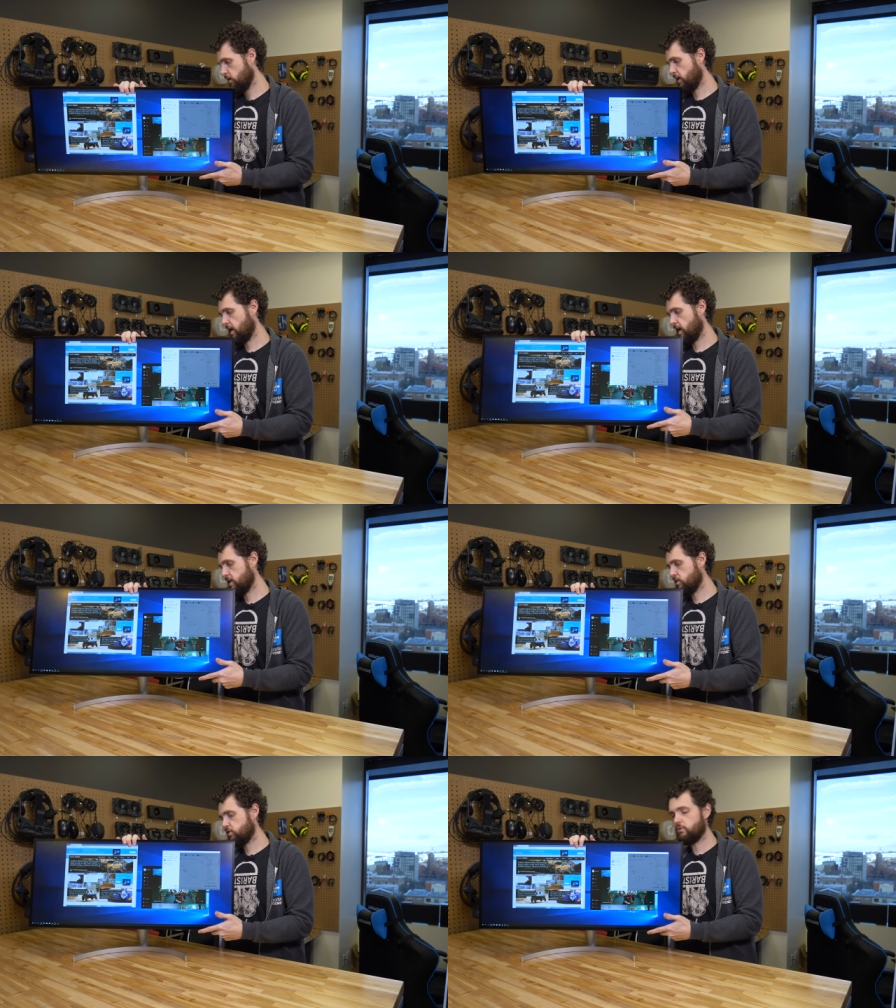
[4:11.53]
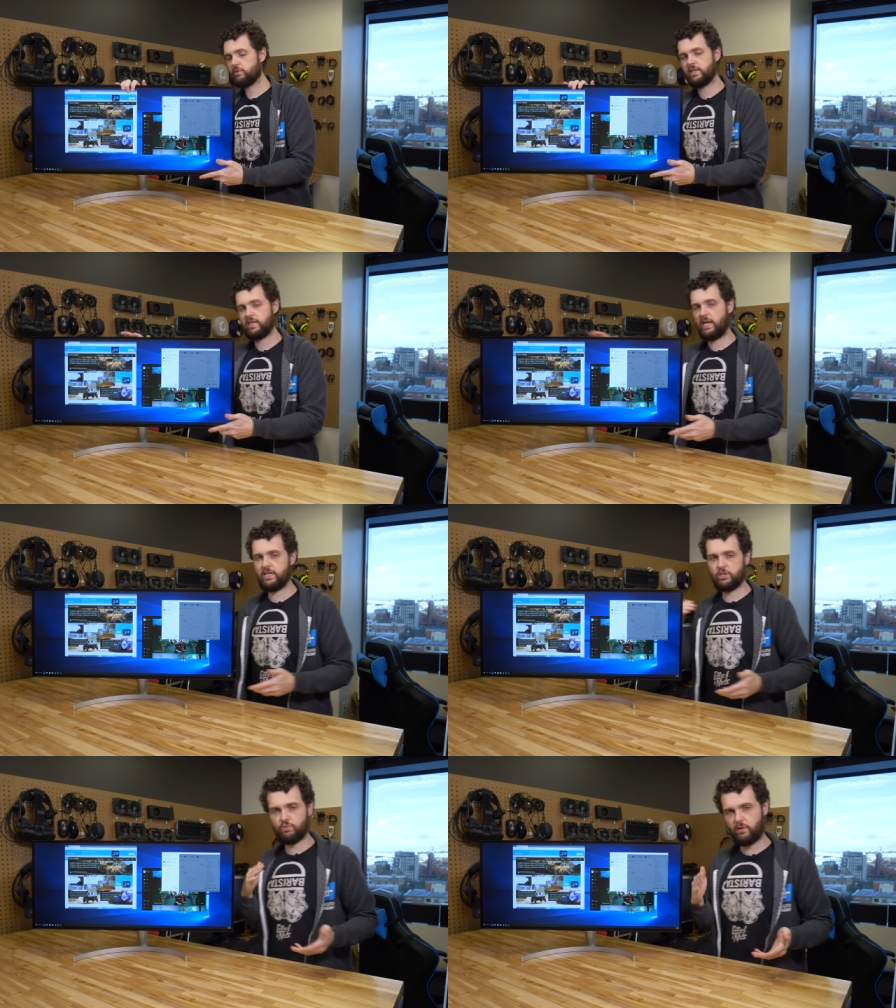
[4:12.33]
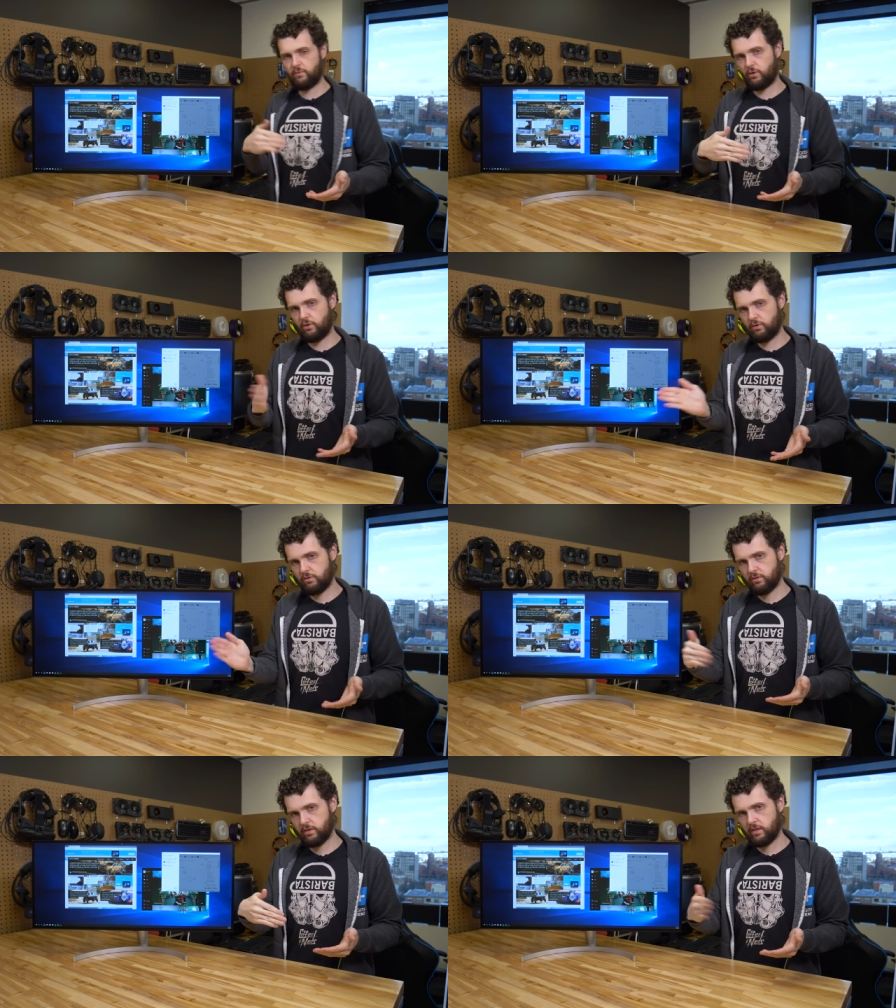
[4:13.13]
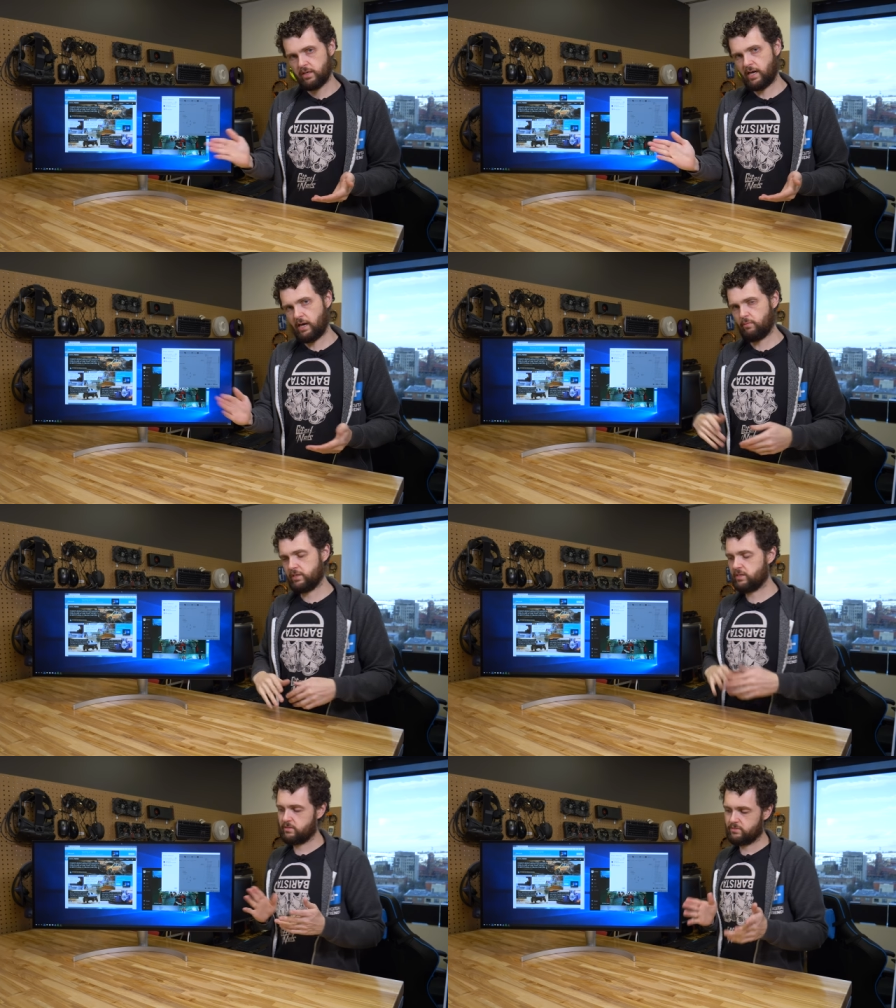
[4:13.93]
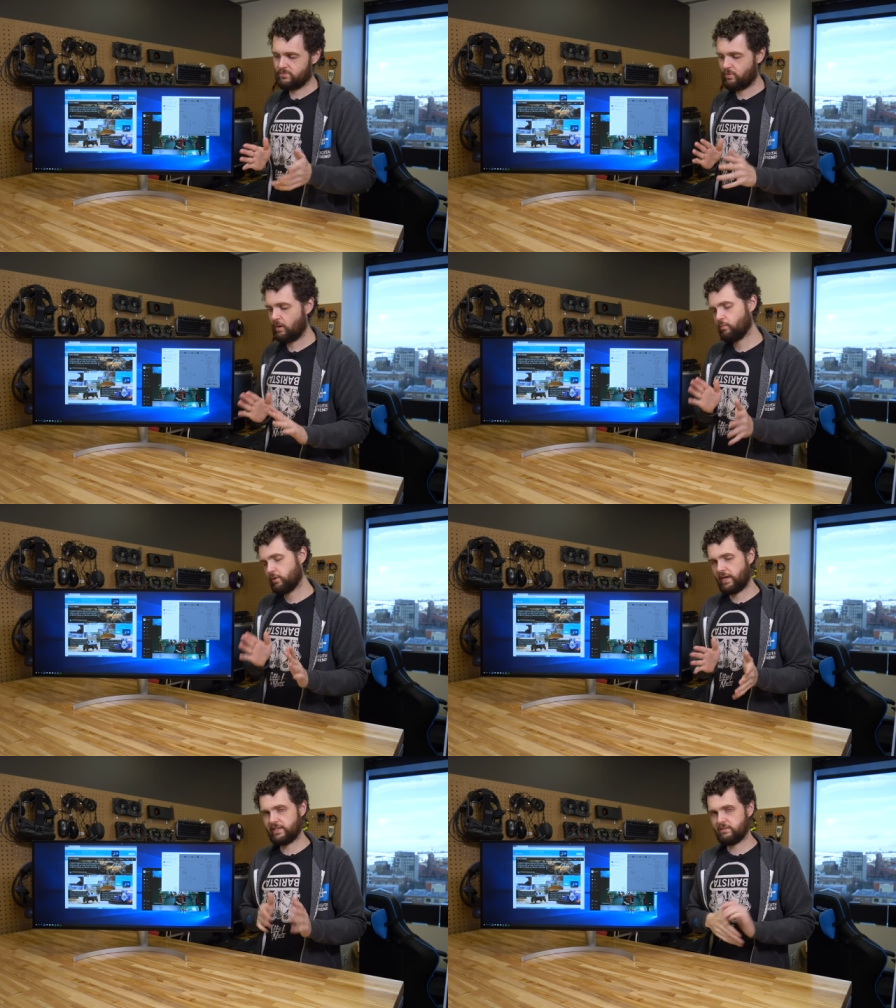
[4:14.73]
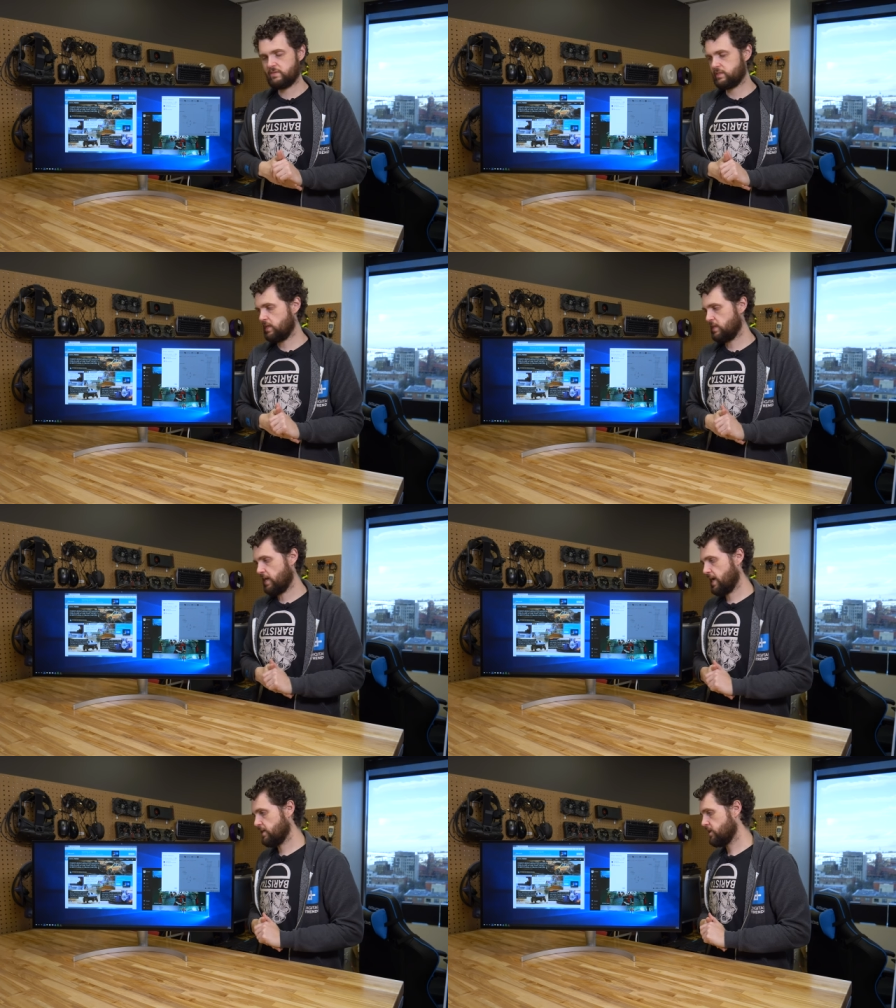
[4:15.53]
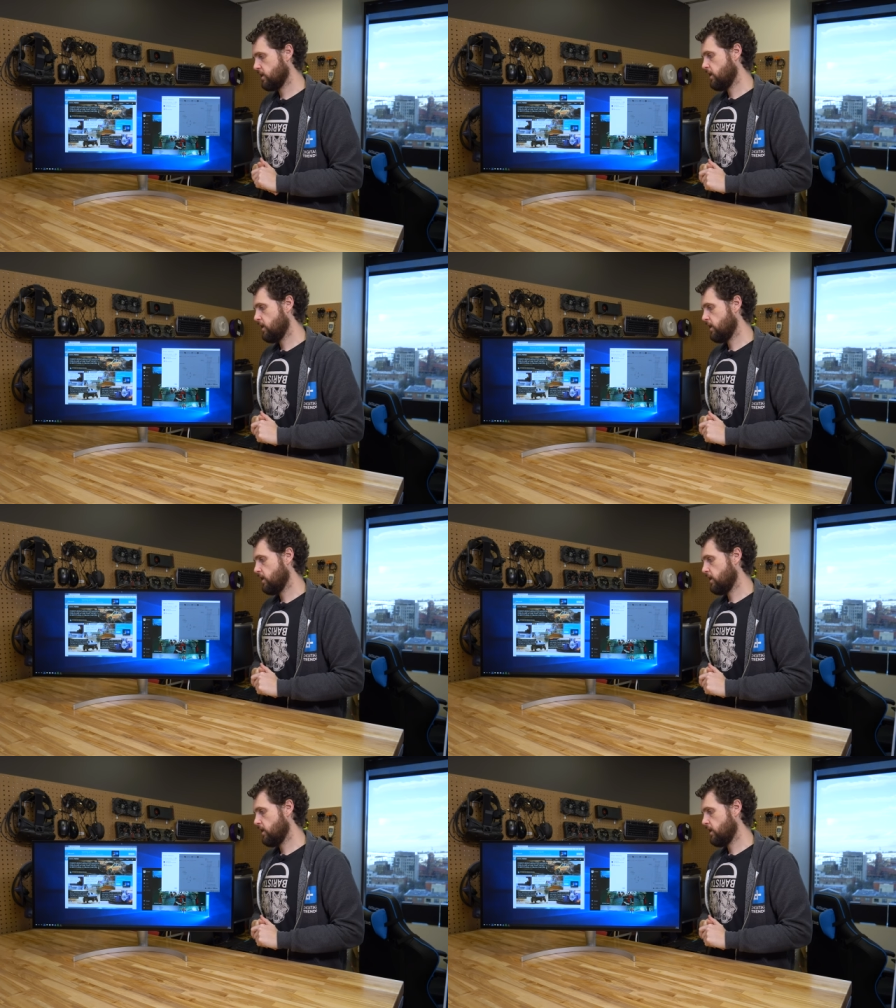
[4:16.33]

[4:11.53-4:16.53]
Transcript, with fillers: Uh, you don't get any swivel, uh, which is, I would have liked to have seen that.